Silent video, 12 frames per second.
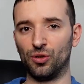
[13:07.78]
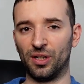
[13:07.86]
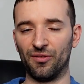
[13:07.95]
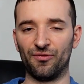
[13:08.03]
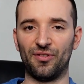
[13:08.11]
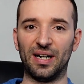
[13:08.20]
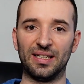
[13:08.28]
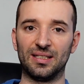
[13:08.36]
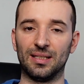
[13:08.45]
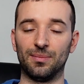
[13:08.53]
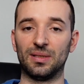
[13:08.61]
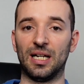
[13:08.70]
you can find
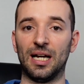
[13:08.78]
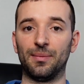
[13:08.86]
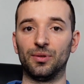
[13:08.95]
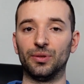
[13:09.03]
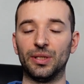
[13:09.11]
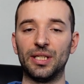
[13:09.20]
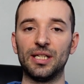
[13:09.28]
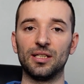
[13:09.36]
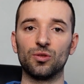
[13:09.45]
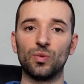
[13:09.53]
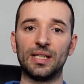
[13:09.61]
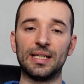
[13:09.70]
sometimes good
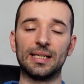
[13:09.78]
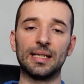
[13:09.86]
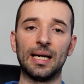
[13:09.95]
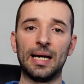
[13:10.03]
deals with it,